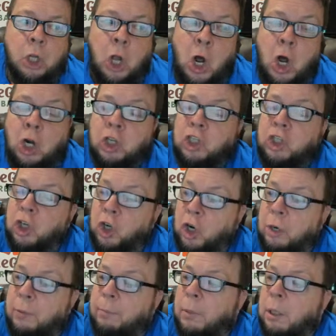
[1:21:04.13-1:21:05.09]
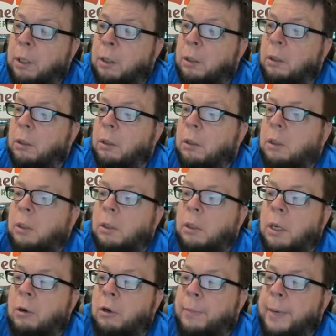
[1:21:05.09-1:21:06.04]
long term,
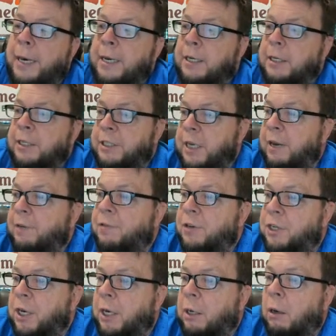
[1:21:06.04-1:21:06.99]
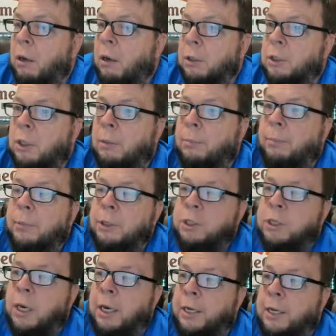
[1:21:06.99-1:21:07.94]
and Rehmannia is safe to take long term.
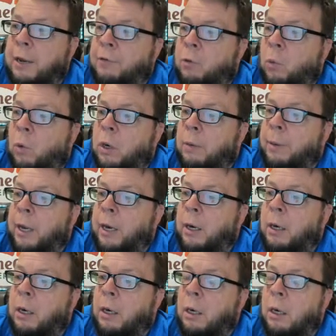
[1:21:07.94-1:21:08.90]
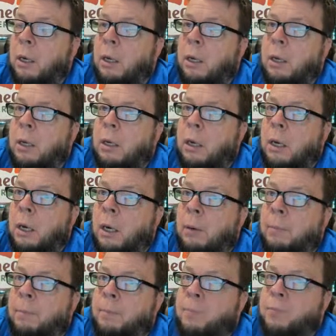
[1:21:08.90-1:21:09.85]
It's not like you have to worry about it.
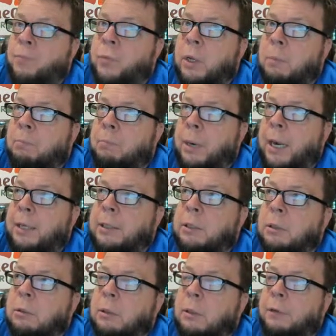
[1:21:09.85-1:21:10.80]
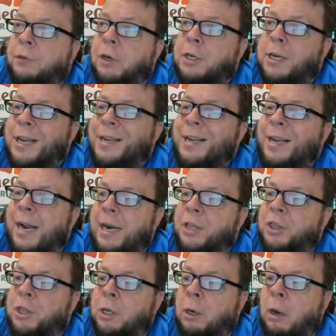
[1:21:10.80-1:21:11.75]
Um, but if you're taking
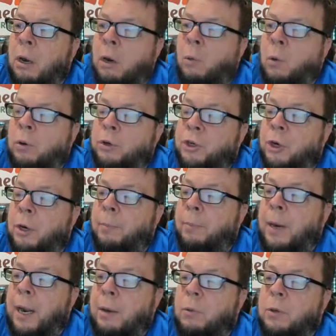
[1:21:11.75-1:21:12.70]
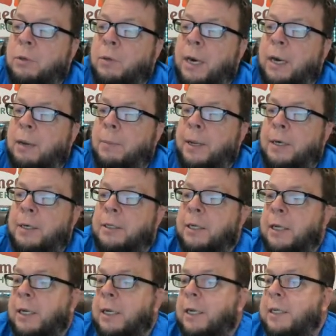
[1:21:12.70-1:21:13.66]
anything long work term, I would
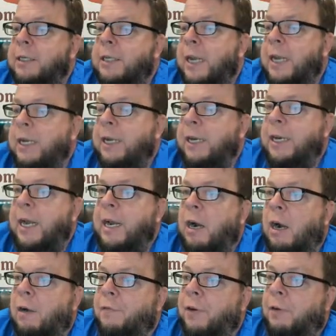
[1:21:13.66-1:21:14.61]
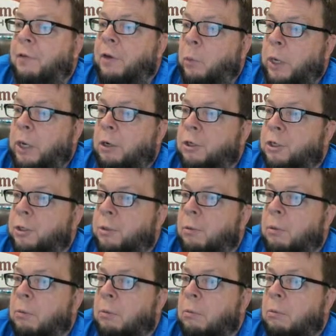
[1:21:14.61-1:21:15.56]
recommend taking a day off every week or two,